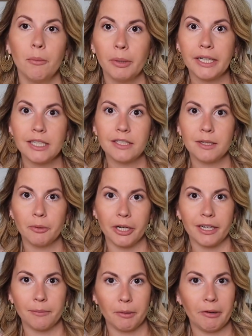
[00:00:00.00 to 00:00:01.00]
Pregnancy
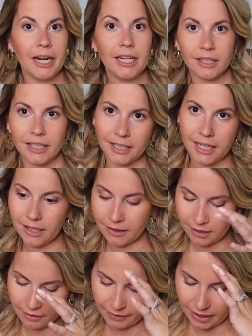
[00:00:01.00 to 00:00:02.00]
brain, am I right? Like, can't
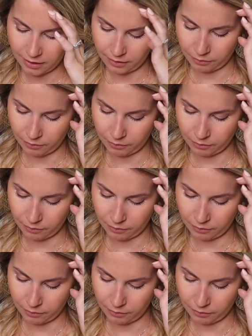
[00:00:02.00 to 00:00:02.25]
think of any